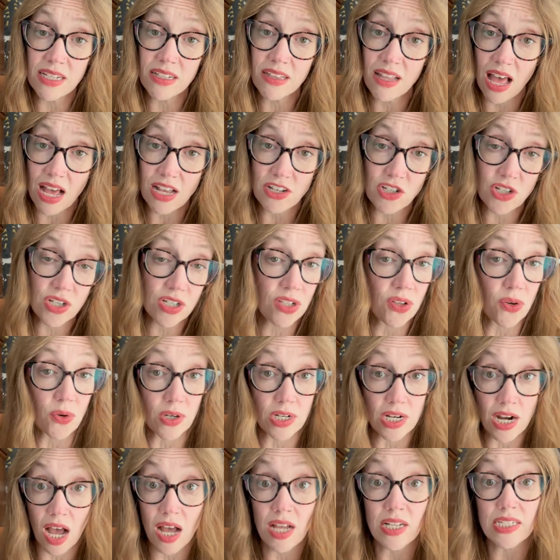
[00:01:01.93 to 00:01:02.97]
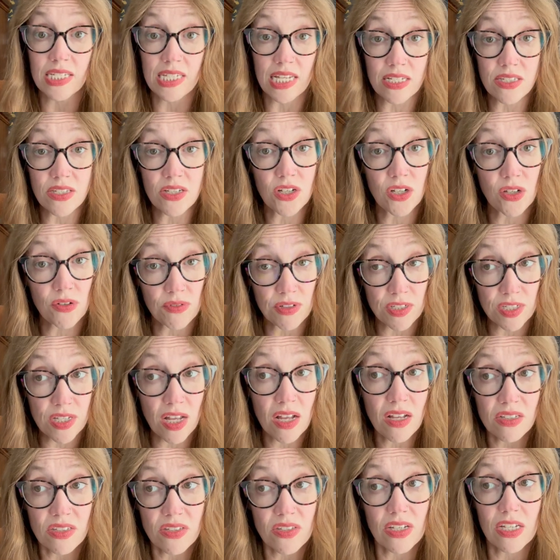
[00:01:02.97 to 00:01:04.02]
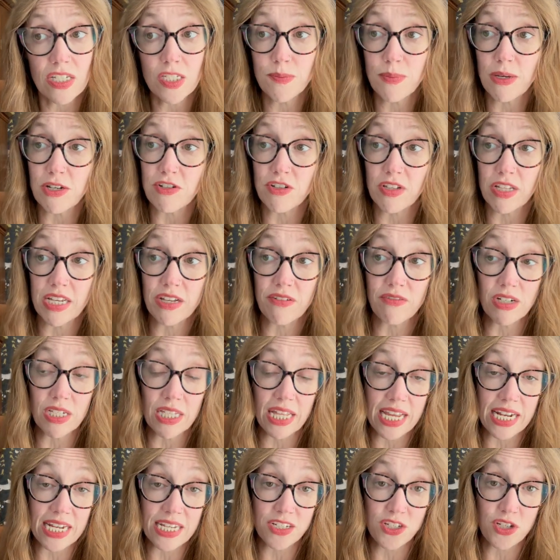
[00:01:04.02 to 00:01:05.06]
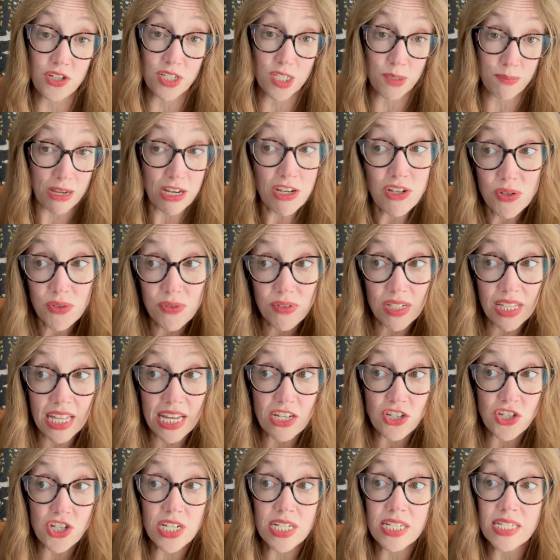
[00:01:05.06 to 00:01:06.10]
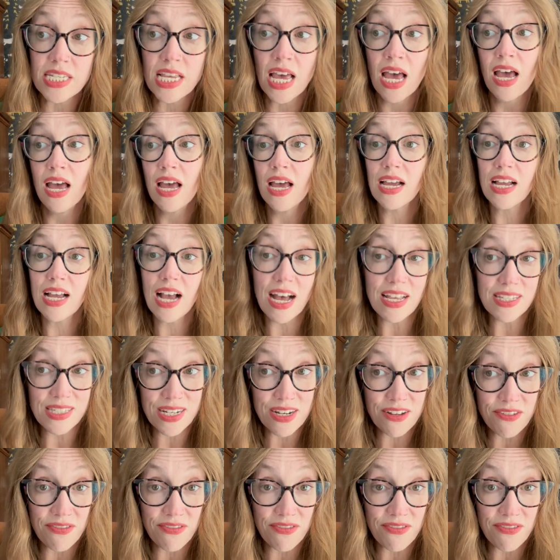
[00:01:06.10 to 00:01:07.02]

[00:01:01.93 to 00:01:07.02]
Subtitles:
illogical or nonsensical results, especially related to spatial relations, cause and